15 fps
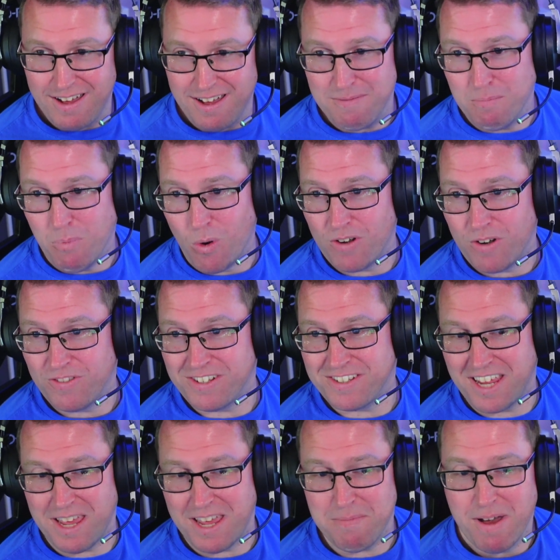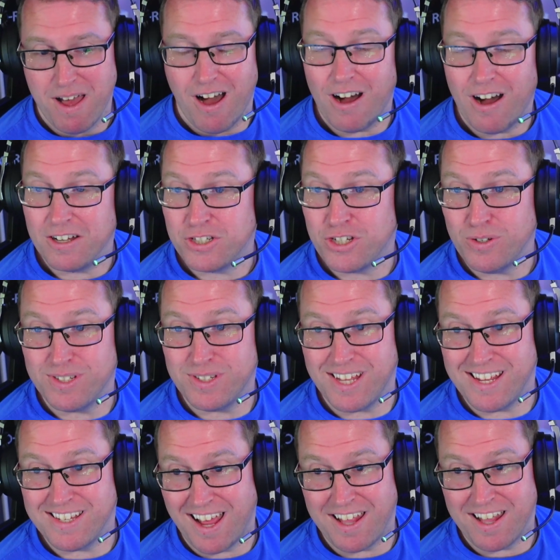more of the same on
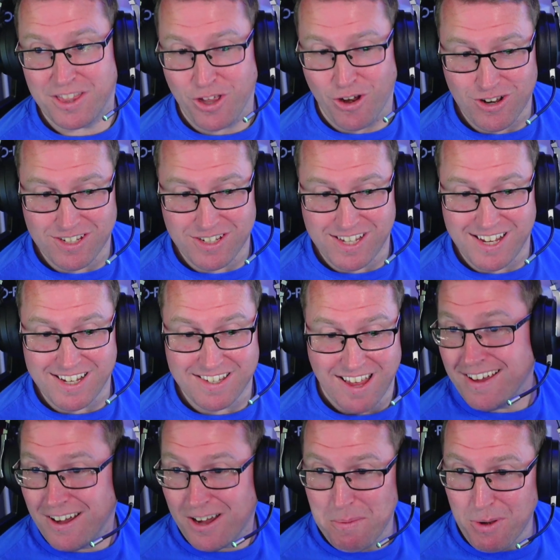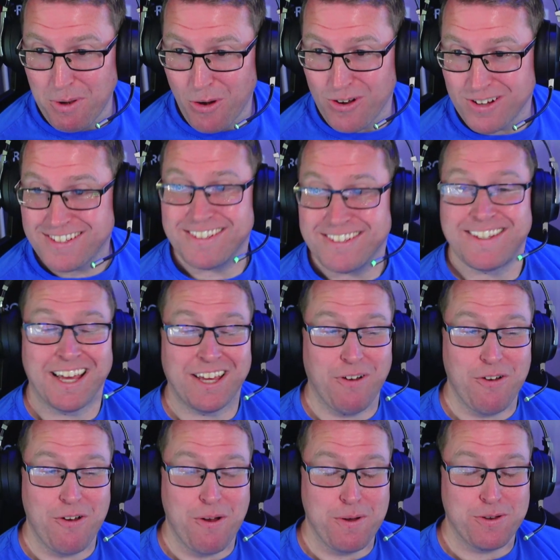Tuesdays and Thursdays. I'm Lawrence. Thank you
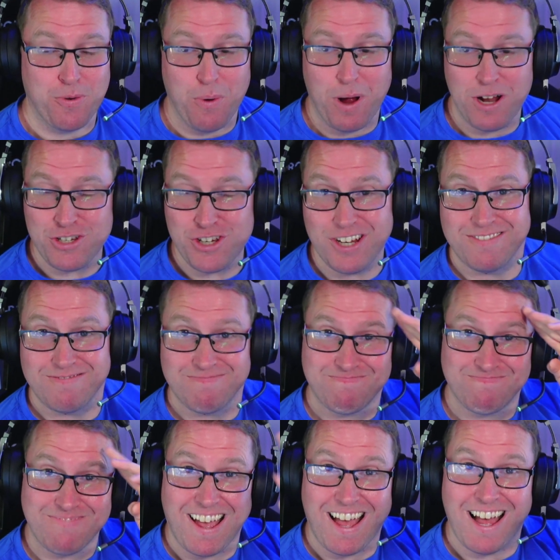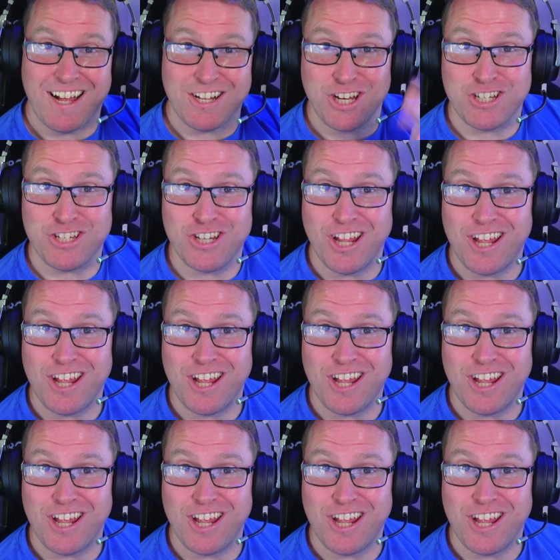very much for watching. I'll chat to you